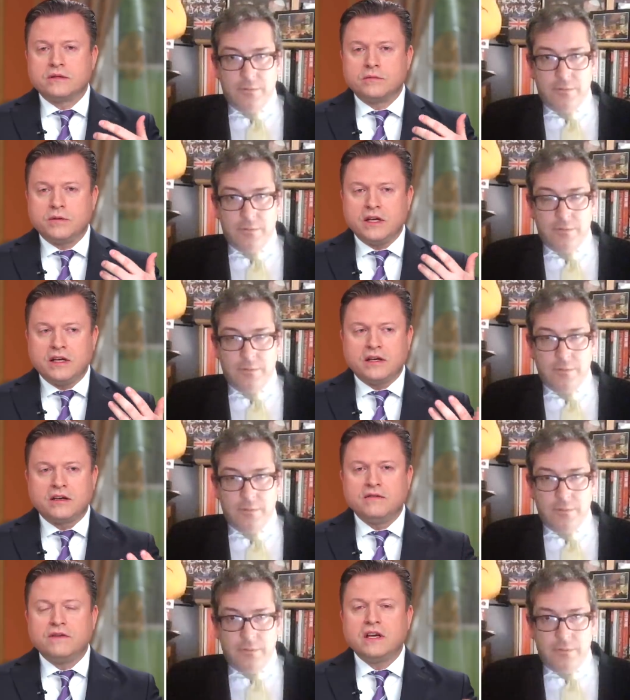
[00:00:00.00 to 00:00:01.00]
Speaker 1: to be
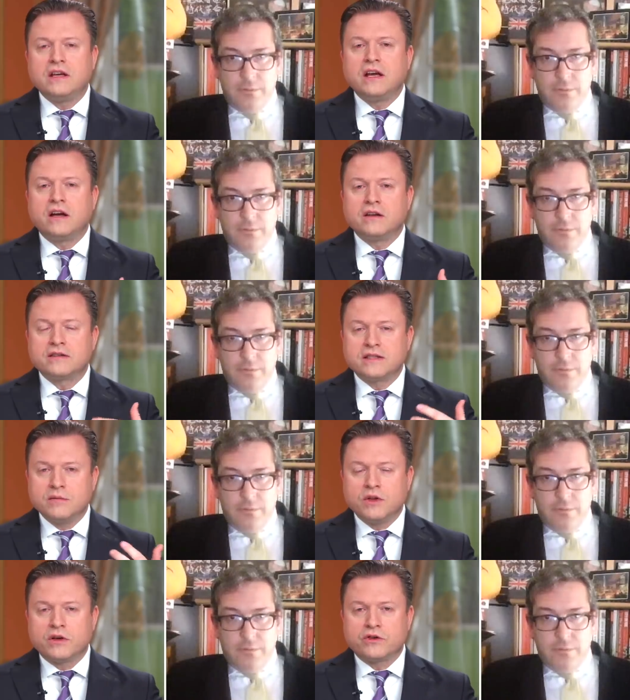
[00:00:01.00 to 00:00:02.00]
convening a
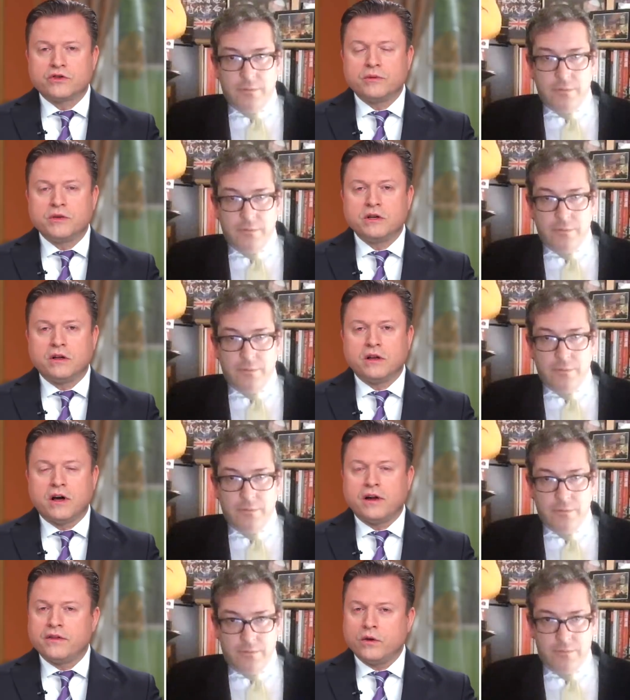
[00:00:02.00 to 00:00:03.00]
similar tribunal
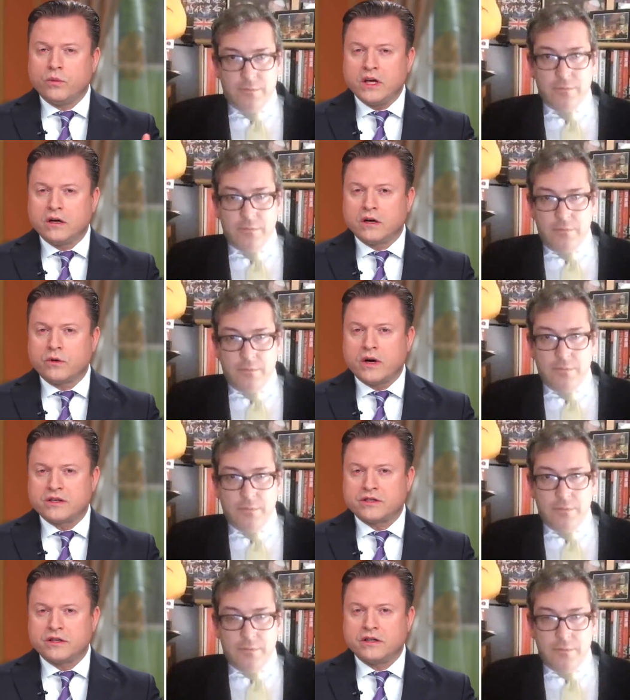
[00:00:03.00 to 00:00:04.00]
on the Uyghur
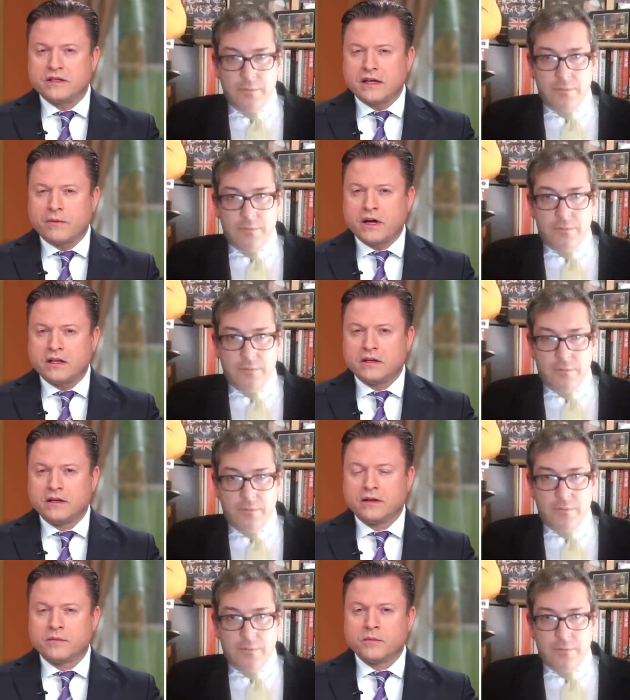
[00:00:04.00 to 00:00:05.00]
question. Is that right?
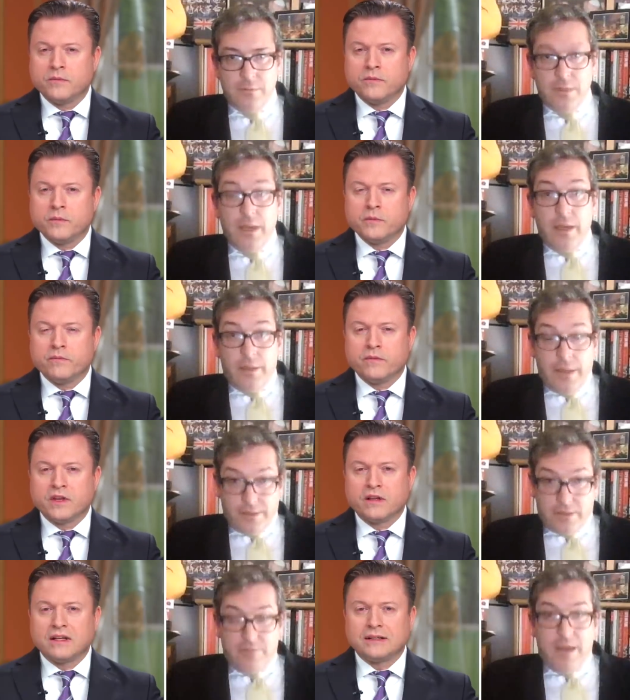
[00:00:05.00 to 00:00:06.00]

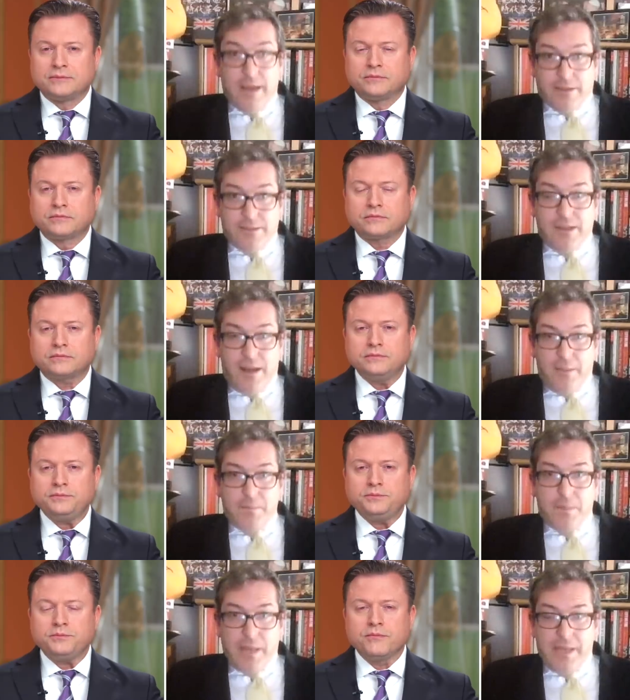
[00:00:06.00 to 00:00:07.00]
Speaker 2: That's correct.
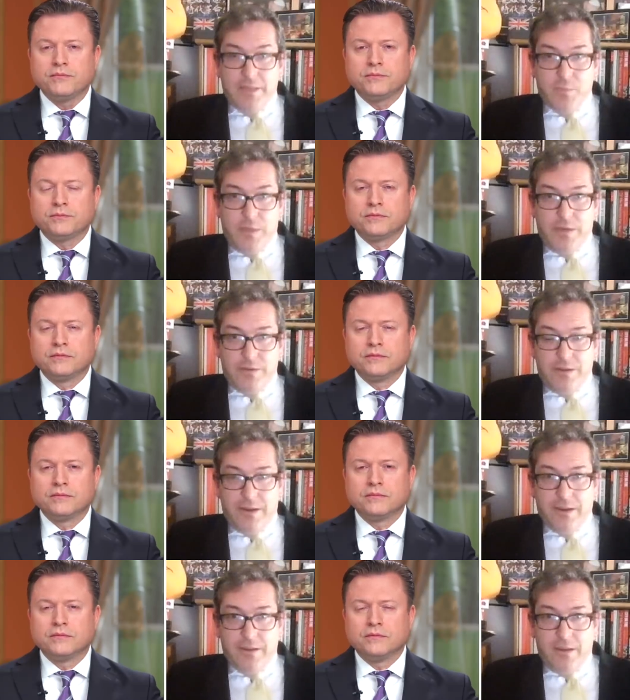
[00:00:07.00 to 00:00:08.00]
Um, he's been.
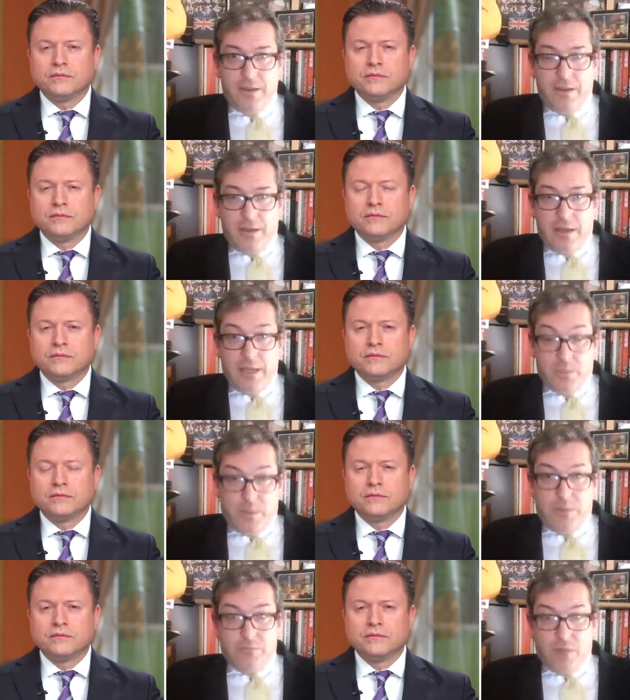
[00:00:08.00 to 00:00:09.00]
Uh he's
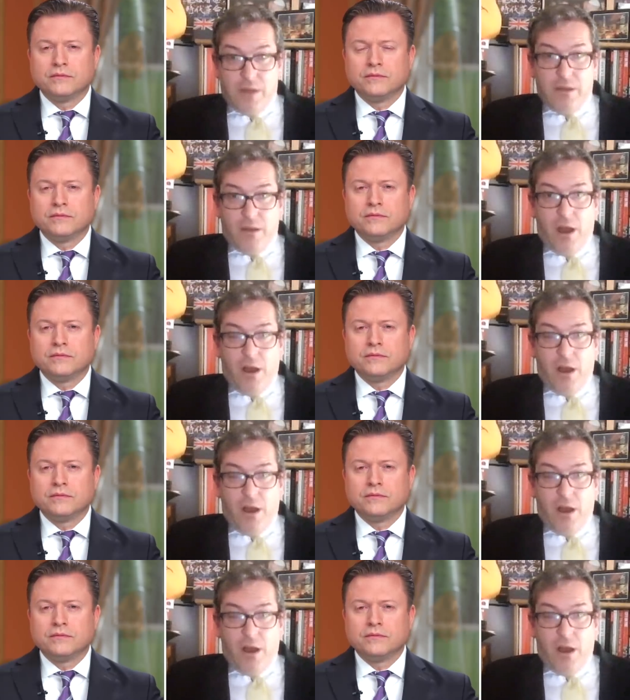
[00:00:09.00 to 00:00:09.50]
been uh,